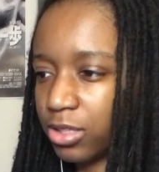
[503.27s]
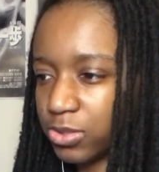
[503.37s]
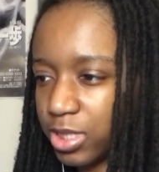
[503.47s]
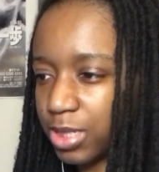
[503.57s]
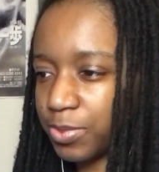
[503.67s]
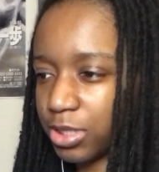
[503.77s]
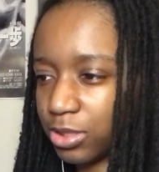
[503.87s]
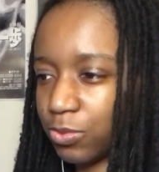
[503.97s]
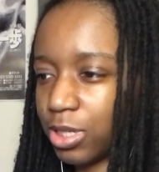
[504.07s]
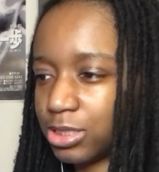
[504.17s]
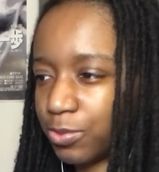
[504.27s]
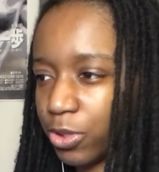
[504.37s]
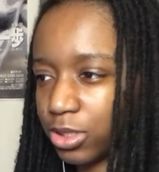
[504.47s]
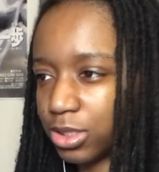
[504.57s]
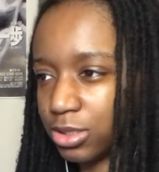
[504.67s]
So each episode, one
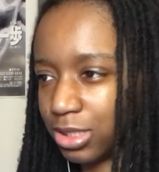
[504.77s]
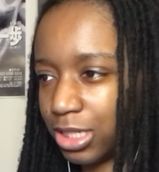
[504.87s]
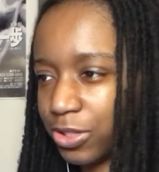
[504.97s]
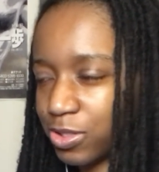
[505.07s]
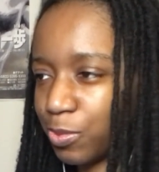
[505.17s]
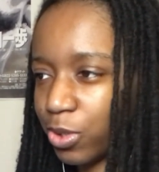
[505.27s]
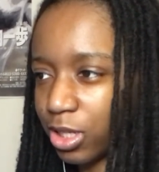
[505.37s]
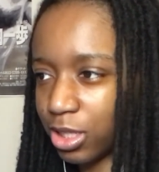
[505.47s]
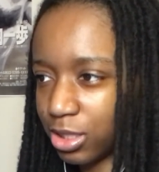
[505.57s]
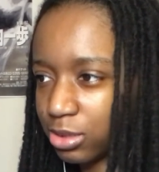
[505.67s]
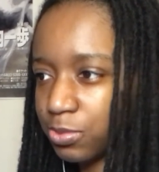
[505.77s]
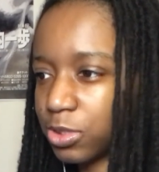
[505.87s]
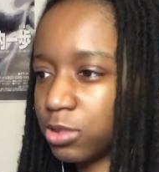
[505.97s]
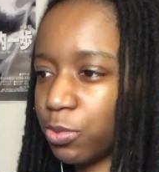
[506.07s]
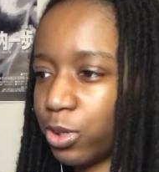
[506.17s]
subordinate, another subordinate, this
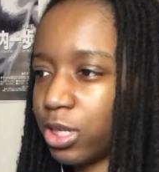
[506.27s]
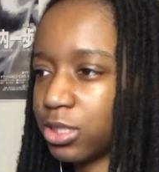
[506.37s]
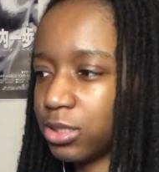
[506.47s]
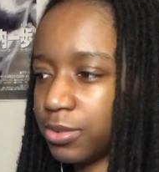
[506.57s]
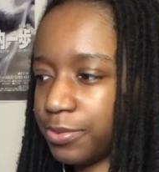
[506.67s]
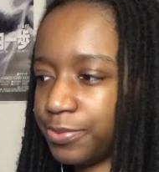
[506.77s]
much subordinates.